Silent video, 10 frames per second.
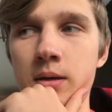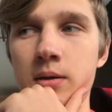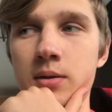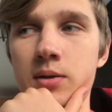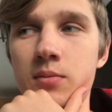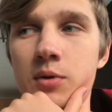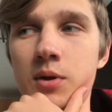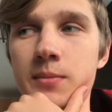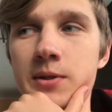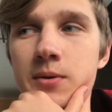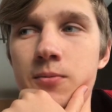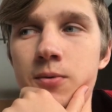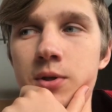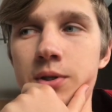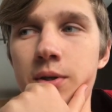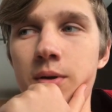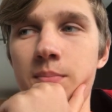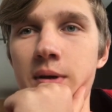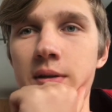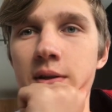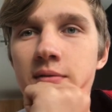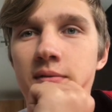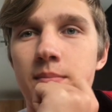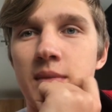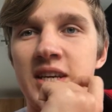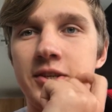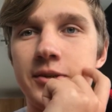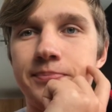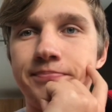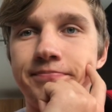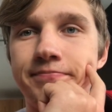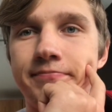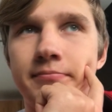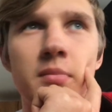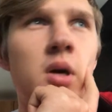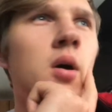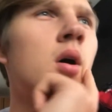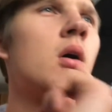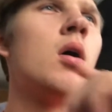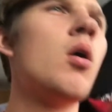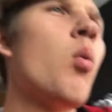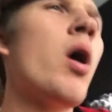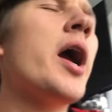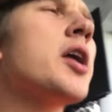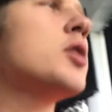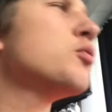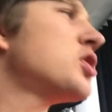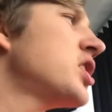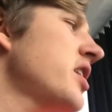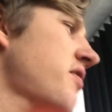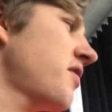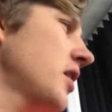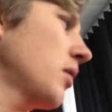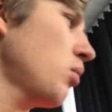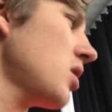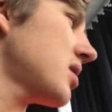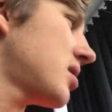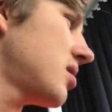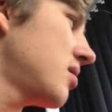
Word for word: Sometimes I wish that I picked a different major. Why are you sniffing? What?